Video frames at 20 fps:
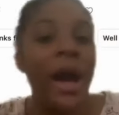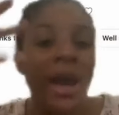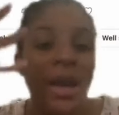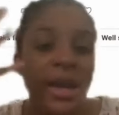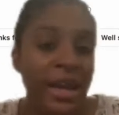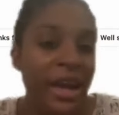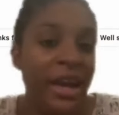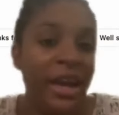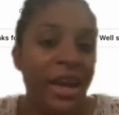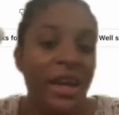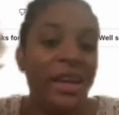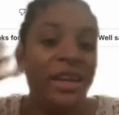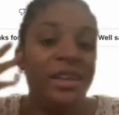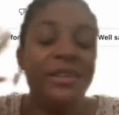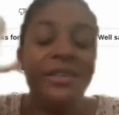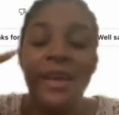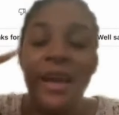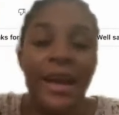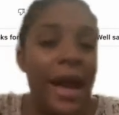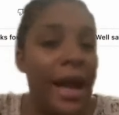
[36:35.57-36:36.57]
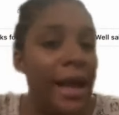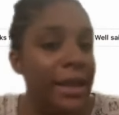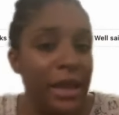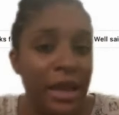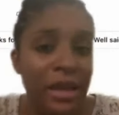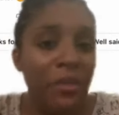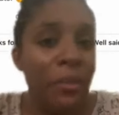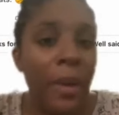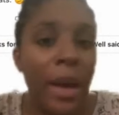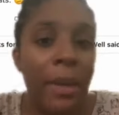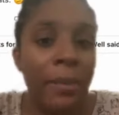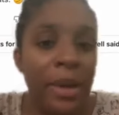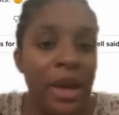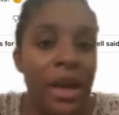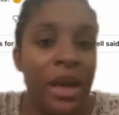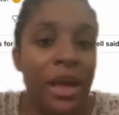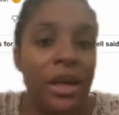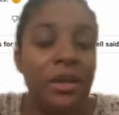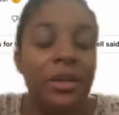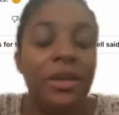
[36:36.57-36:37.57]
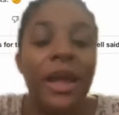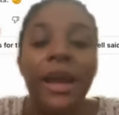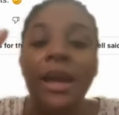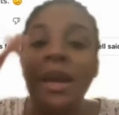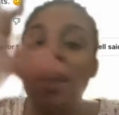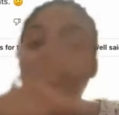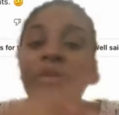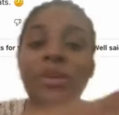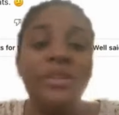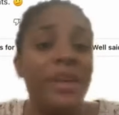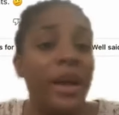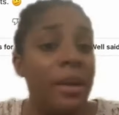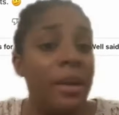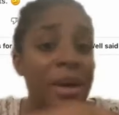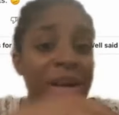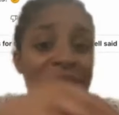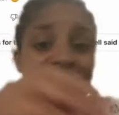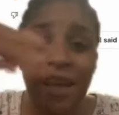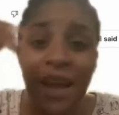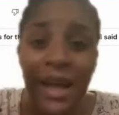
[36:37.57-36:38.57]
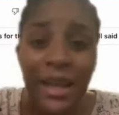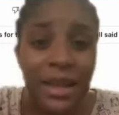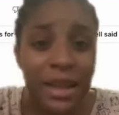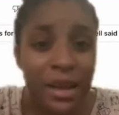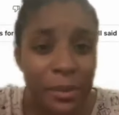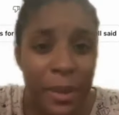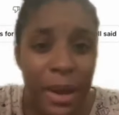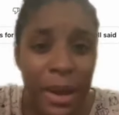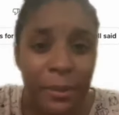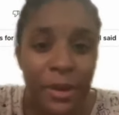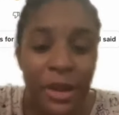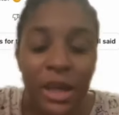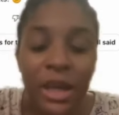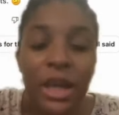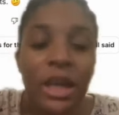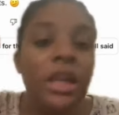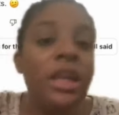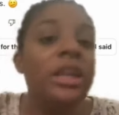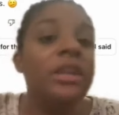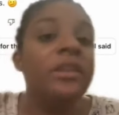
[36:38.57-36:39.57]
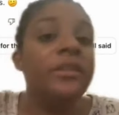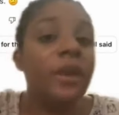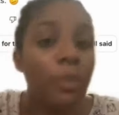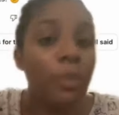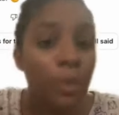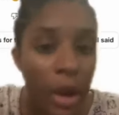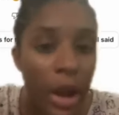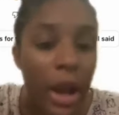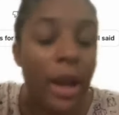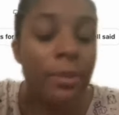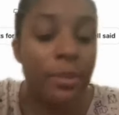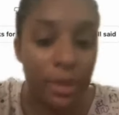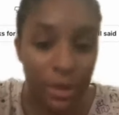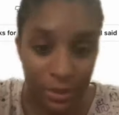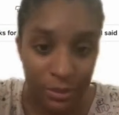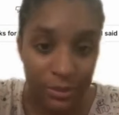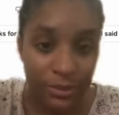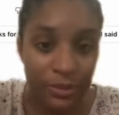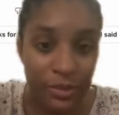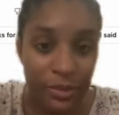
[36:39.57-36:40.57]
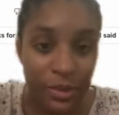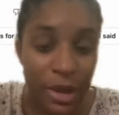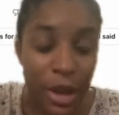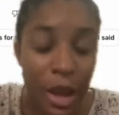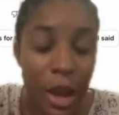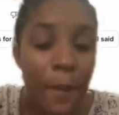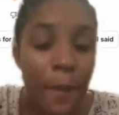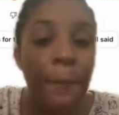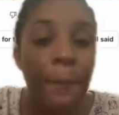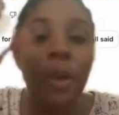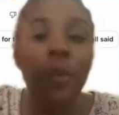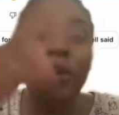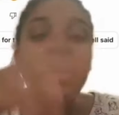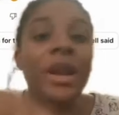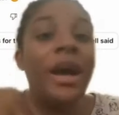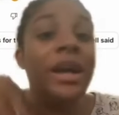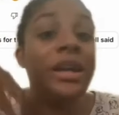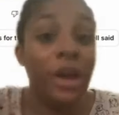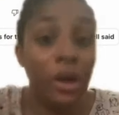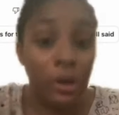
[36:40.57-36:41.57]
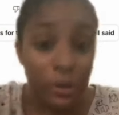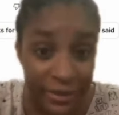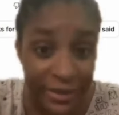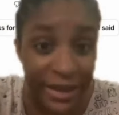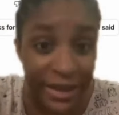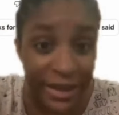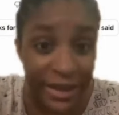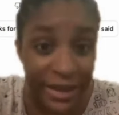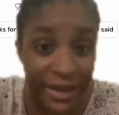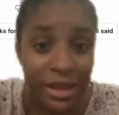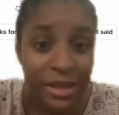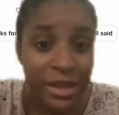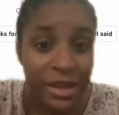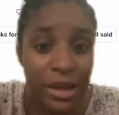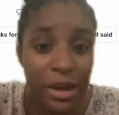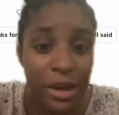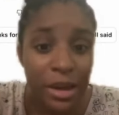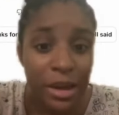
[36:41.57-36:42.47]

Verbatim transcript: I can't say I love my man. Like every time I say I love my man, it's a problem. But when I don't say nothing, about-